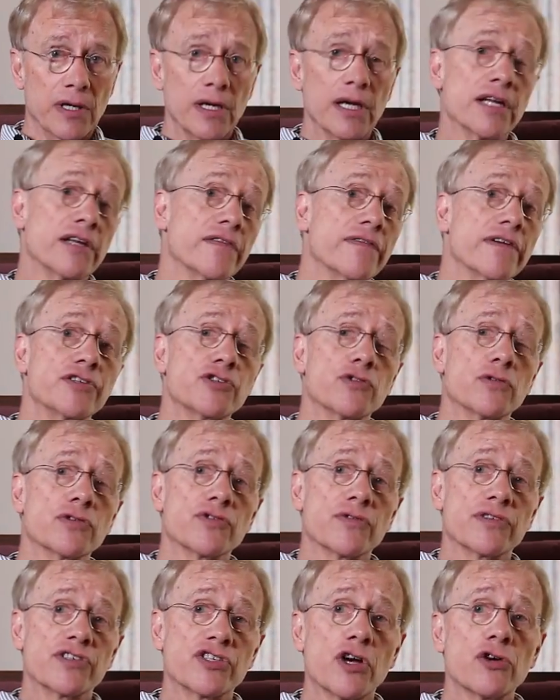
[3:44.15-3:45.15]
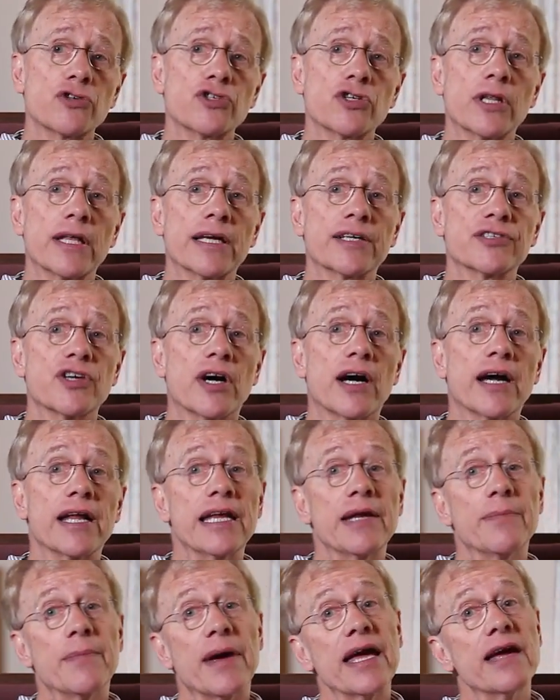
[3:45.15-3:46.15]
Individuals with social
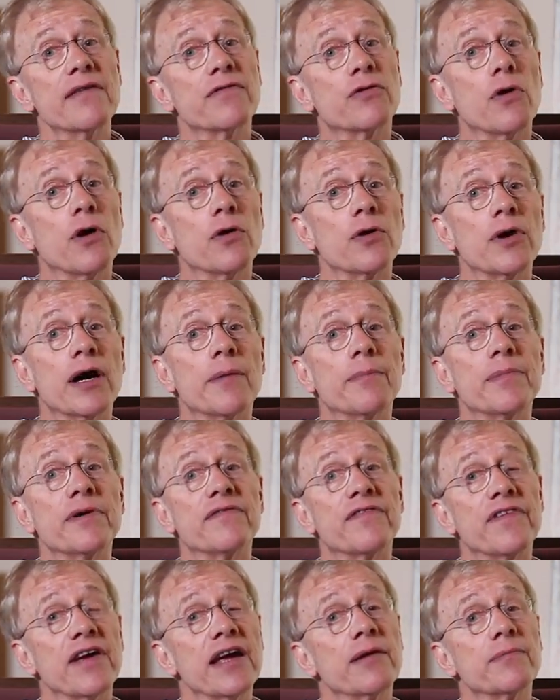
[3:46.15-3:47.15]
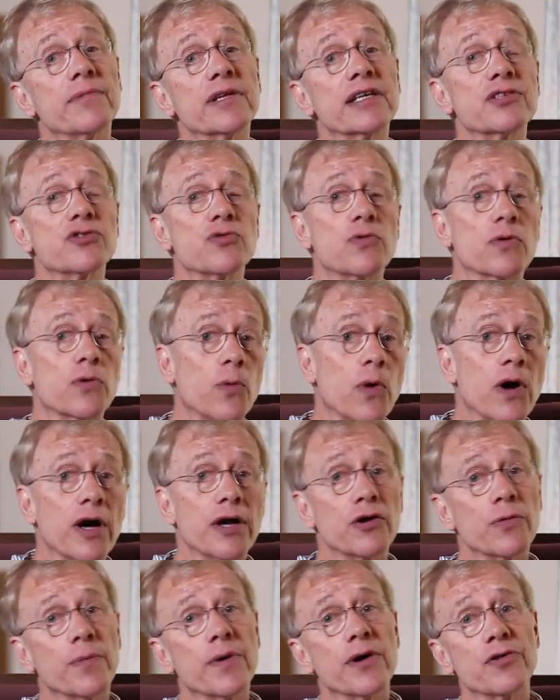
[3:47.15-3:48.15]
anxiety may have grown up in families where one
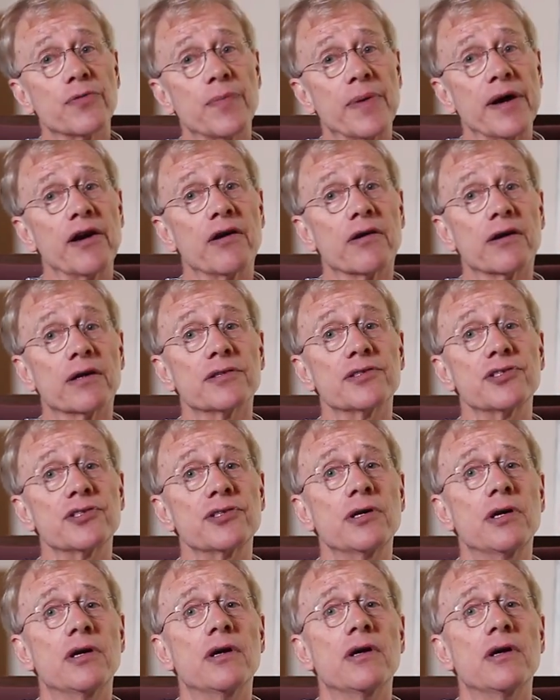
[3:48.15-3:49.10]
or both parents